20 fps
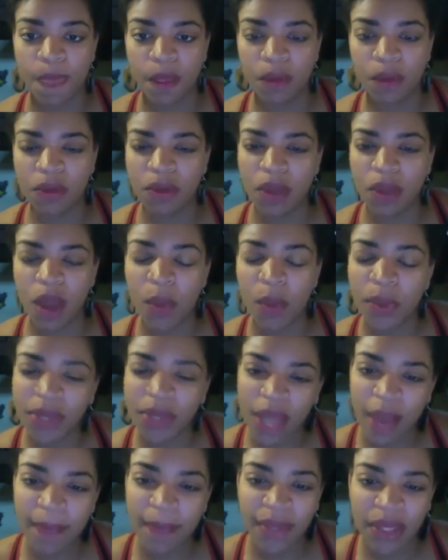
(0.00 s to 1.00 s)
I wonder
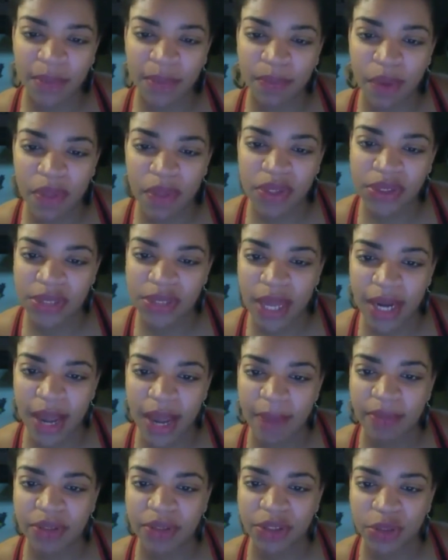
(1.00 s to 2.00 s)
how many brothers that
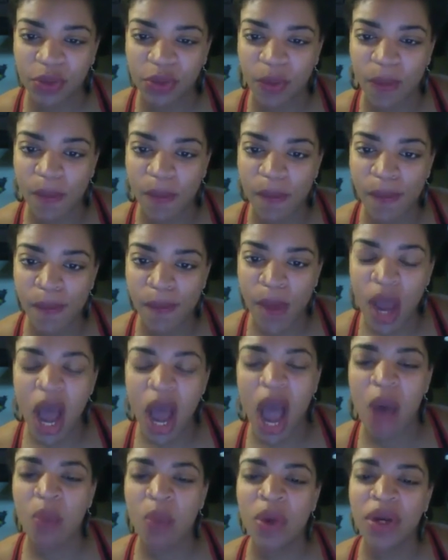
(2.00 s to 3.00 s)
happened to. I
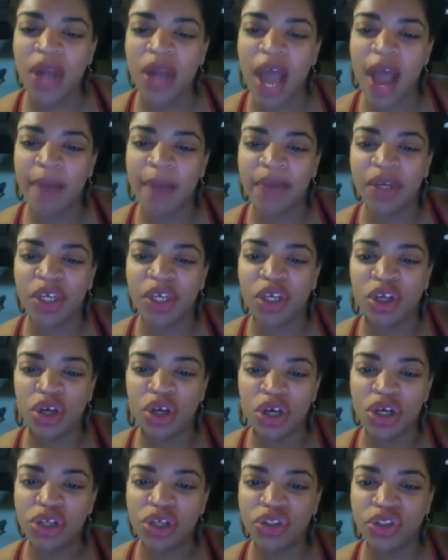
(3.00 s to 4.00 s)
wonder how many
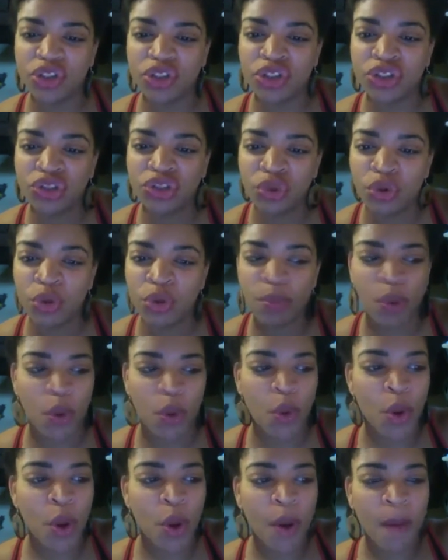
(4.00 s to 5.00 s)
good,
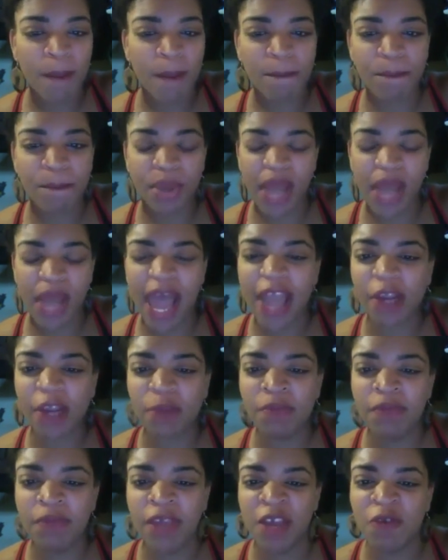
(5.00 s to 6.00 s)
suitable black
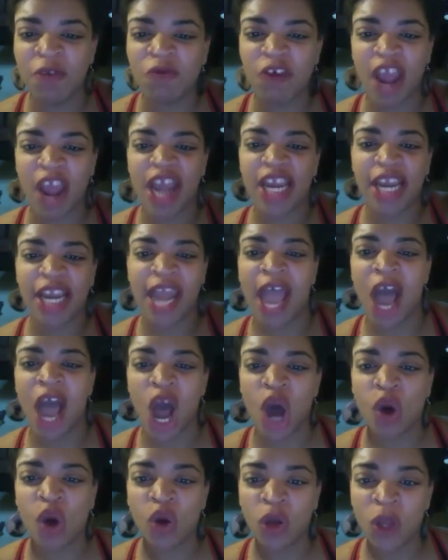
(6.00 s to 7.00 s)
men right
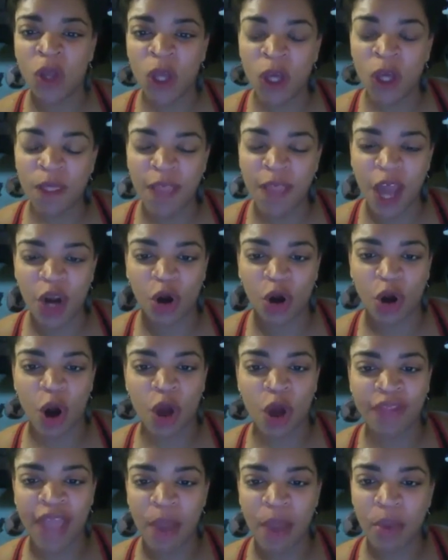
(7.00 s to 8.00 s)
now
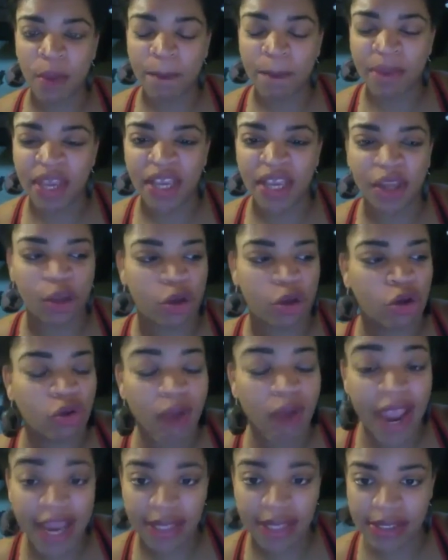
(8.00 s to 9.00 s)
that will be
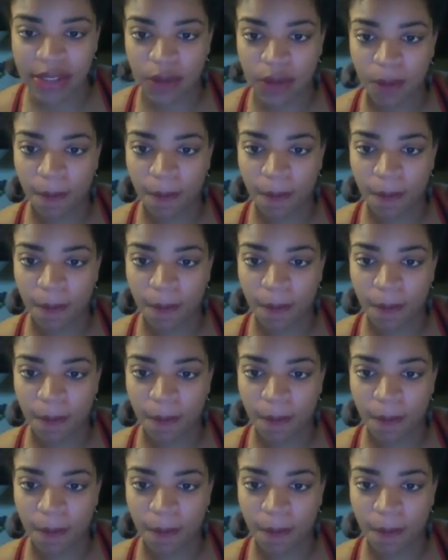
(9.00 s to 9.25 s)
great